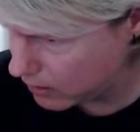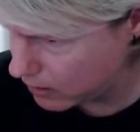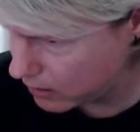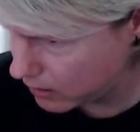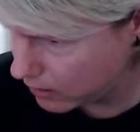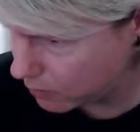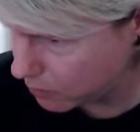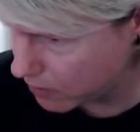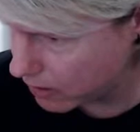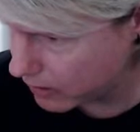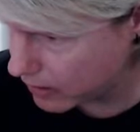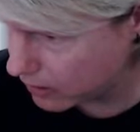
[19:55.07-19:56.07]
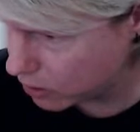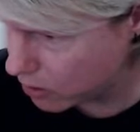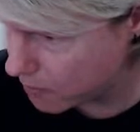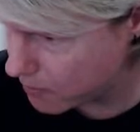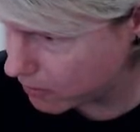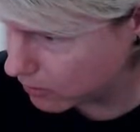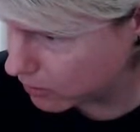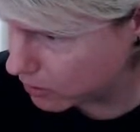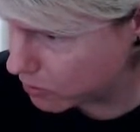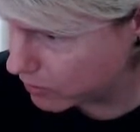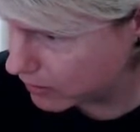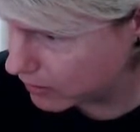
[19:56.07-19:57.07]
This product has sharp parts. Due
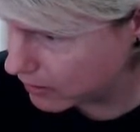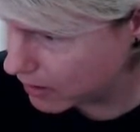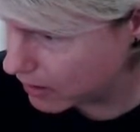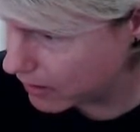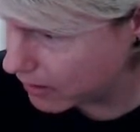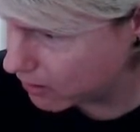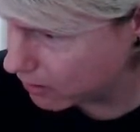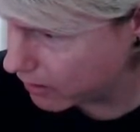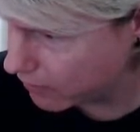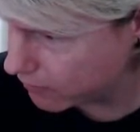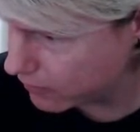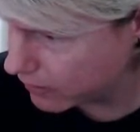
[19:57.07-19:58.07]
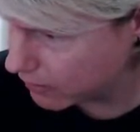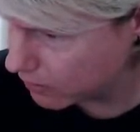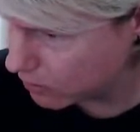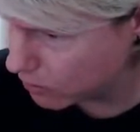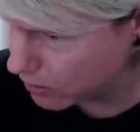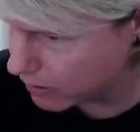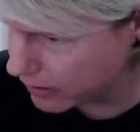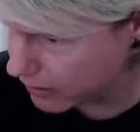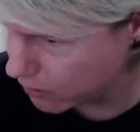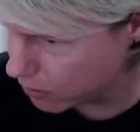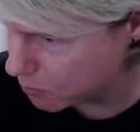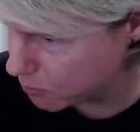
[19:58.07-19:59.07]
to its design, handle carefully. Do not
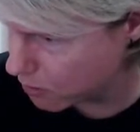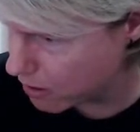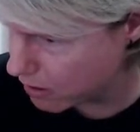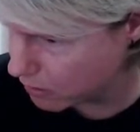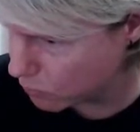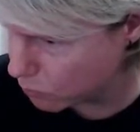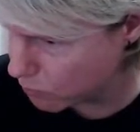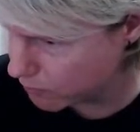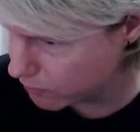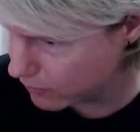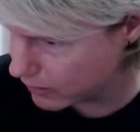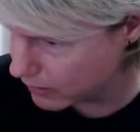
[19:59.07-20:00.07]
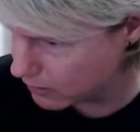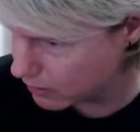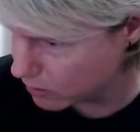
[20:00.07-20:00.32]
handle the product roughly, such as